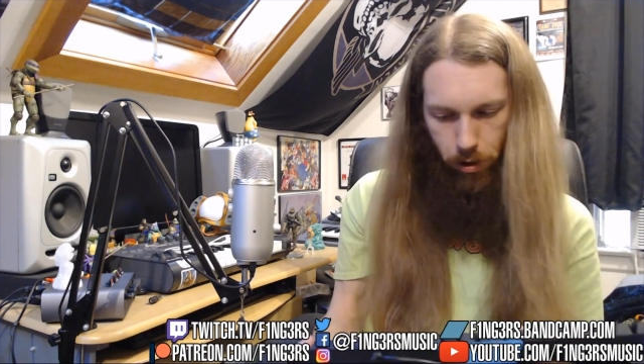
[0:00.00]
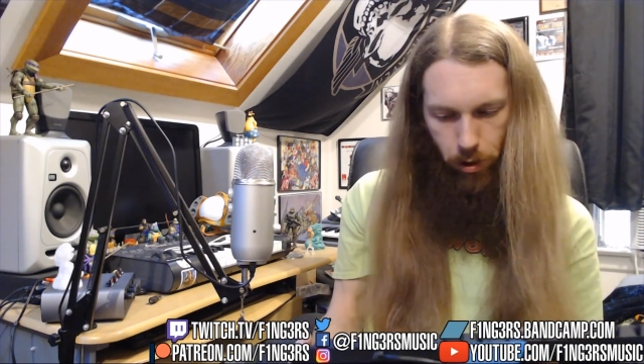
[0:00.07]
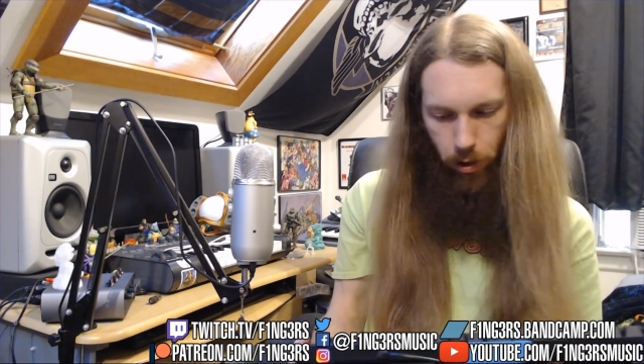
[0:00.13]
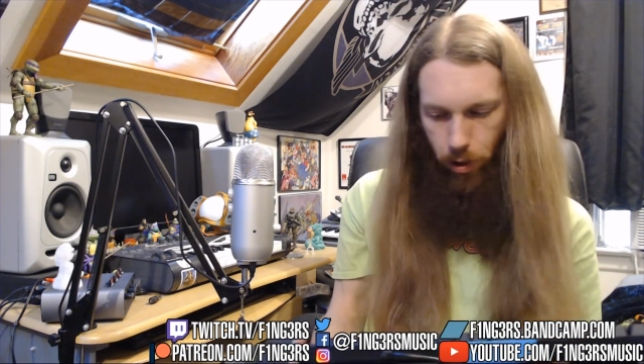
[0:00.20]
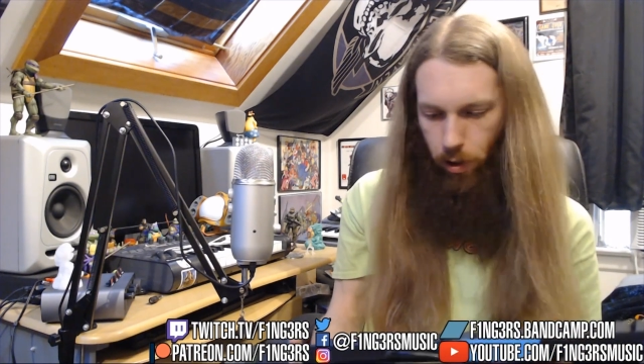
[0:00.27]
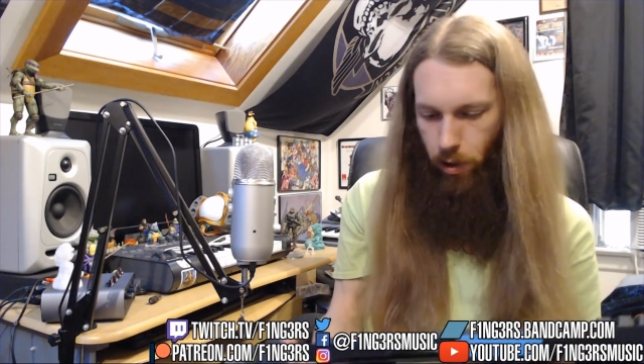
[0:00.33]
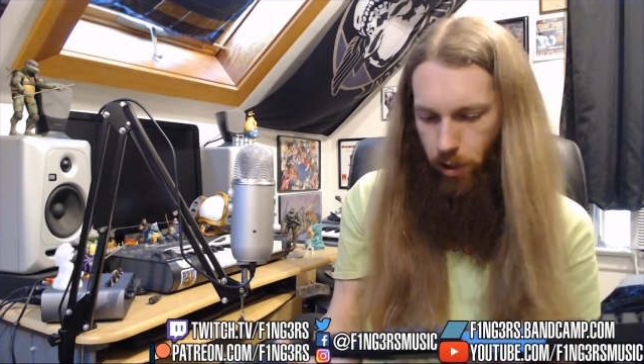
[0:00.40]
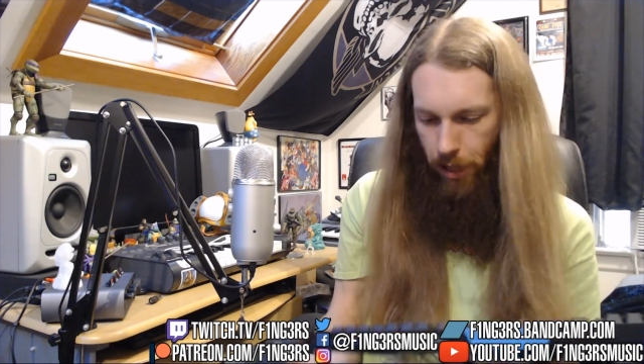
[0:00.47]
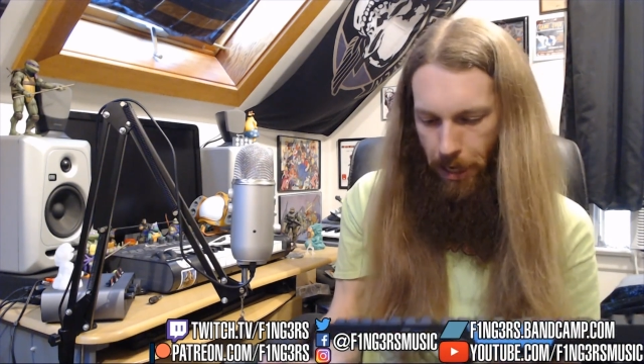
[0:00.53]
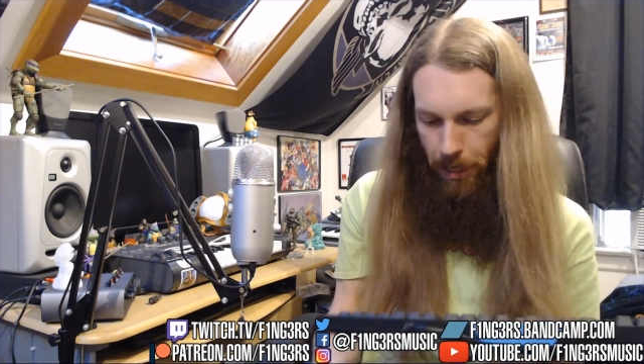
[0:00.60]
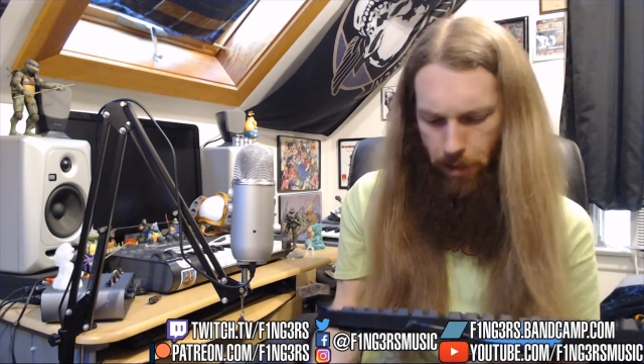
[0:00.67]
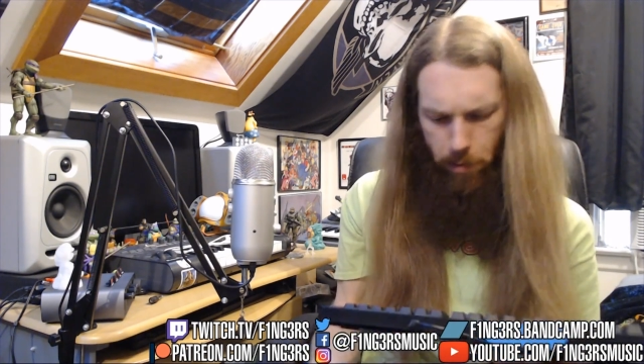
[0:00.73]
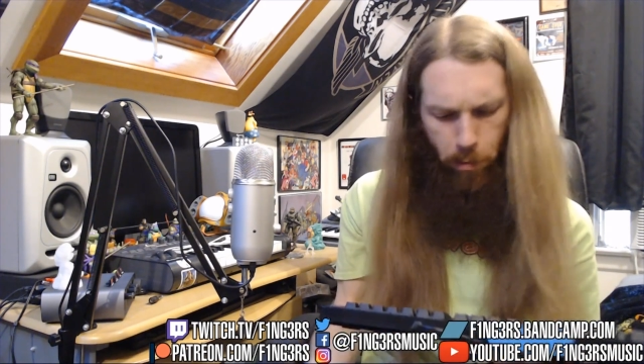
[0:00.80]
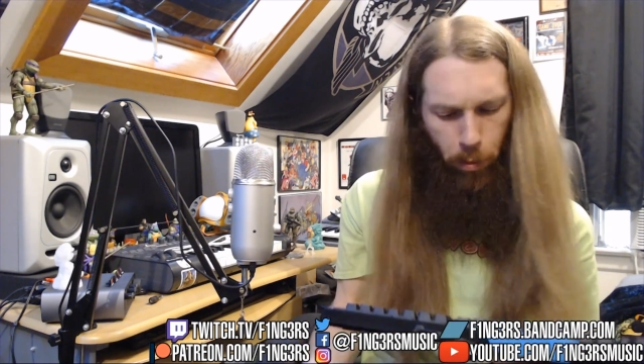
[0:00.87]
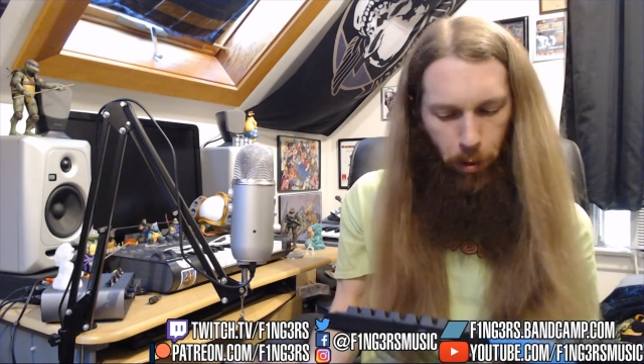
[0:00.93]
Other than
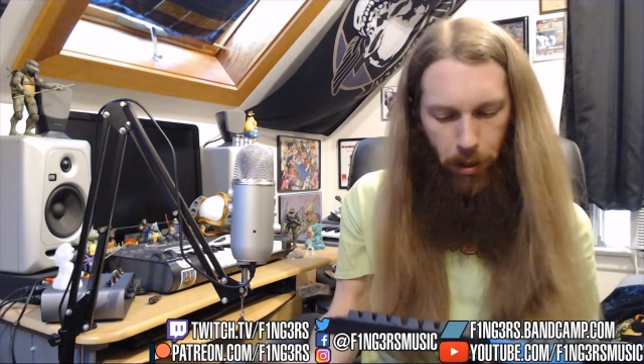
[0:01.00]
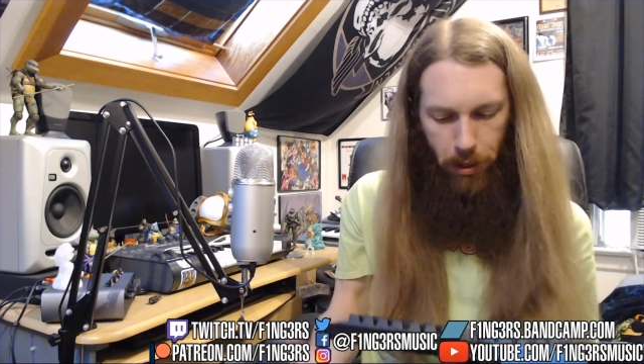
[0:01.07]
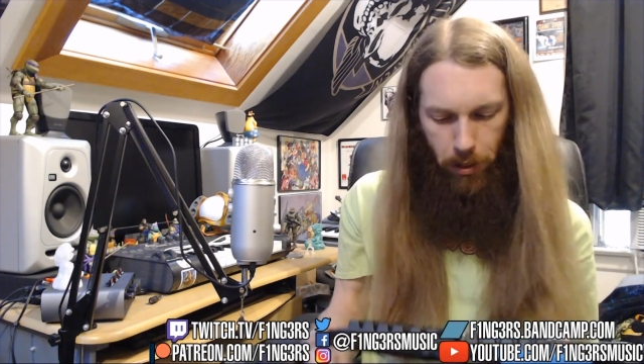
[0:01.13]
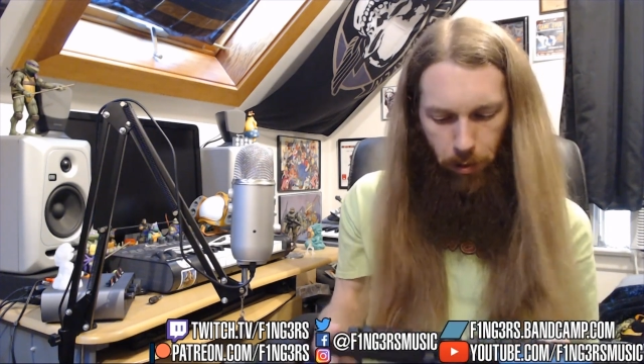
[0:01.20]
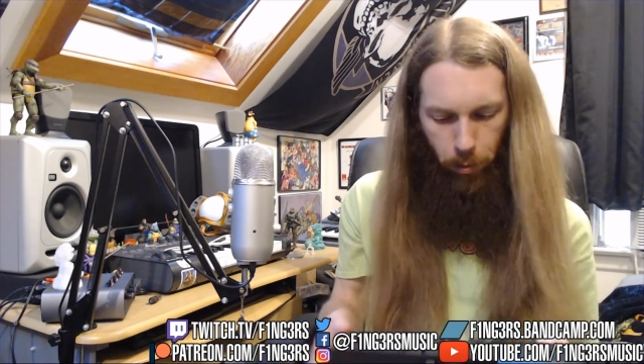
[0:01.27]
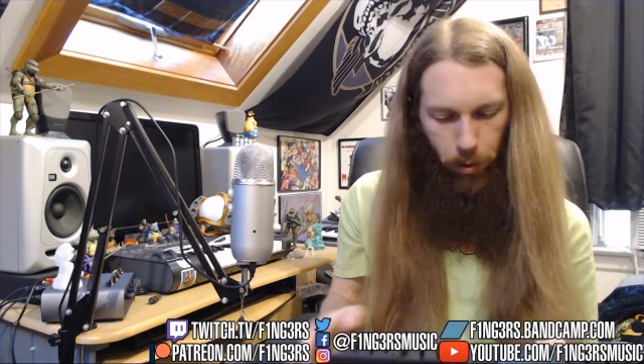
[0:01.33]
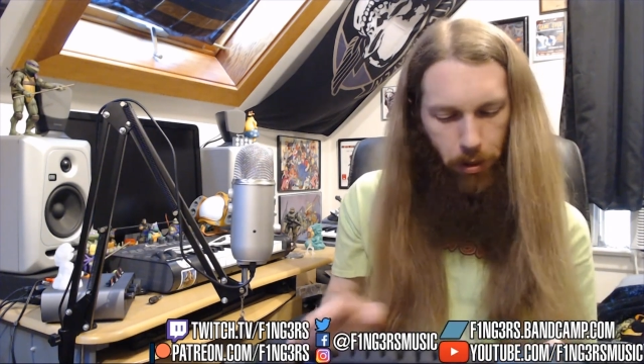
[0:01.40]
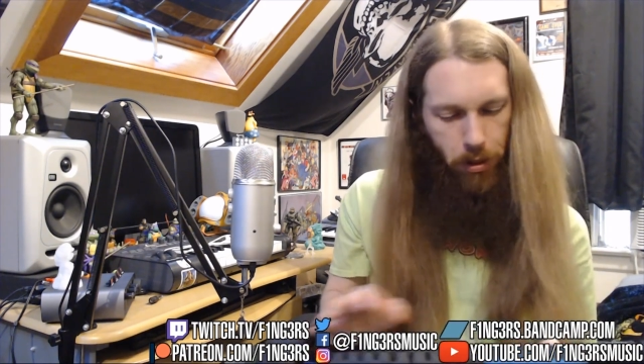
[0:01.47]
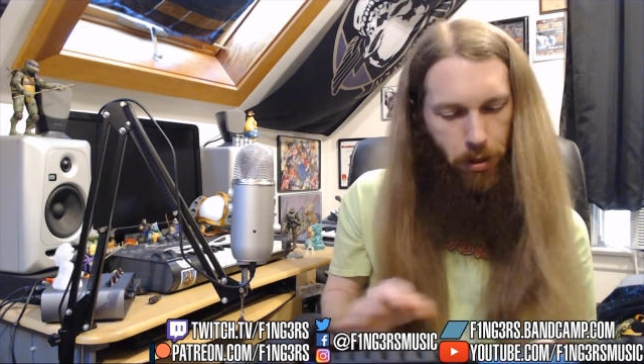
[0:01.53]
that, pretty